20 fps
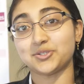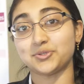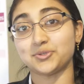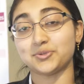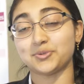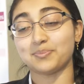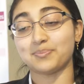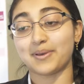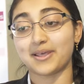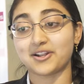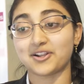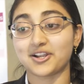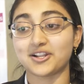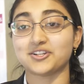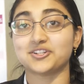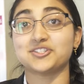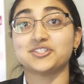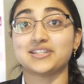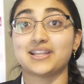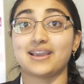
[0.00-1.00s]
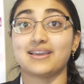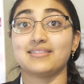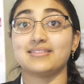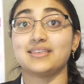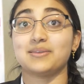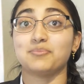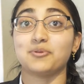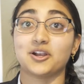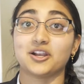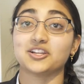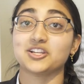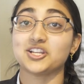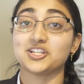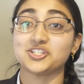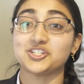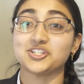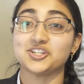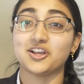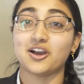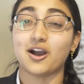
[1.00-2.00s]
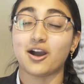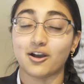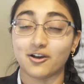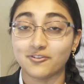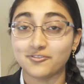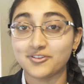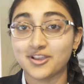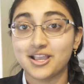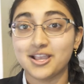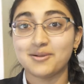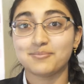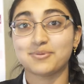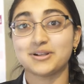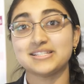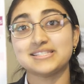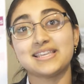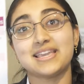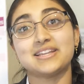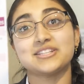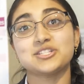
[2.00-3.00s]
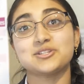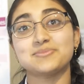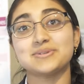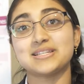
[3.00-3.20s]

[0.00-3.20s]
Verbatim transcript: To better understand the progression of breast cancer